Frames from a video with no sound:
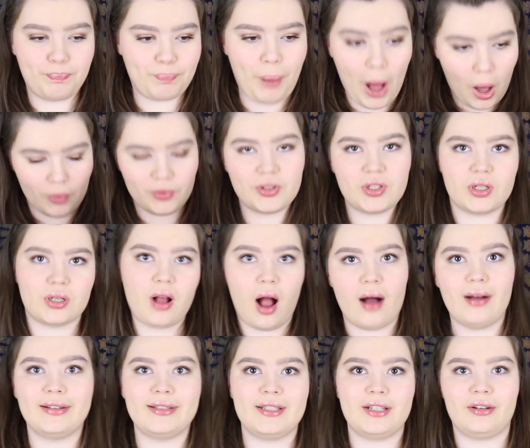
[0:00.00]

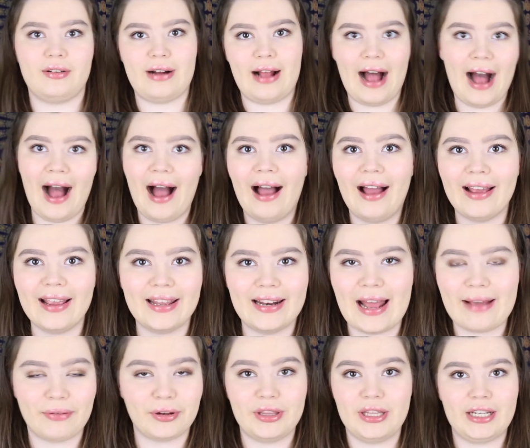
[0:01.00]
post-concert high, and
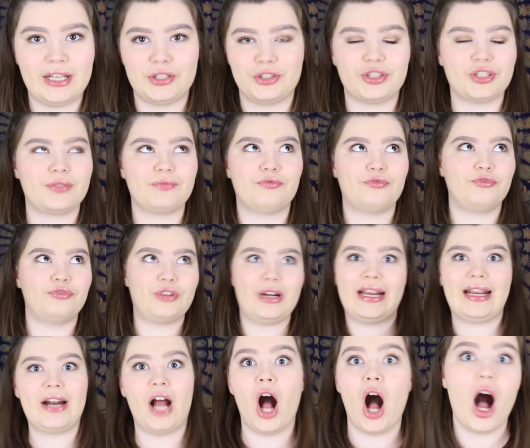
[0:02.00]
everything is just
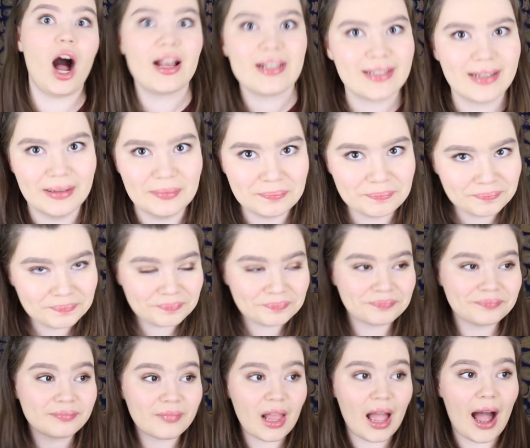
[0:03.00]
freaking awesome.
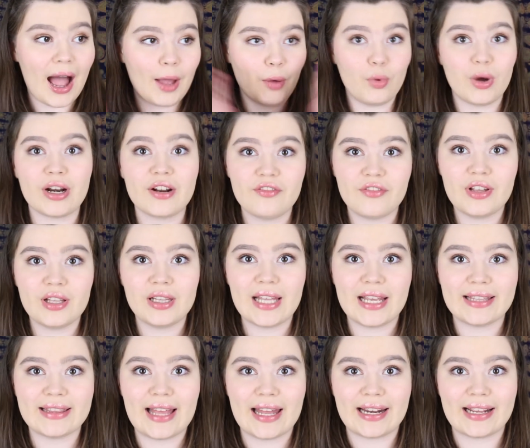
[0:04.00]
I want to feel
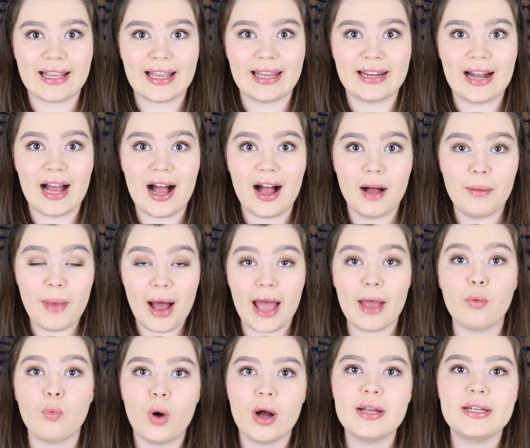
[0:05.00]
like that again.
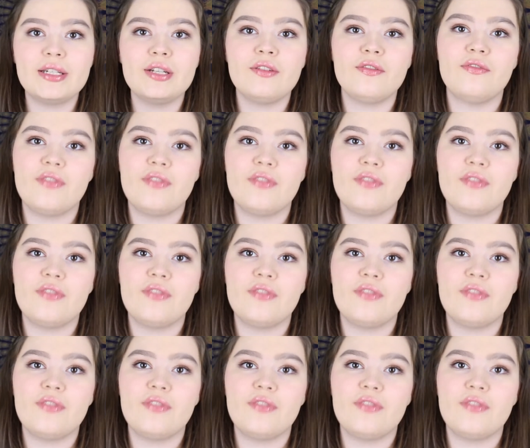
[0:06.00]
I want to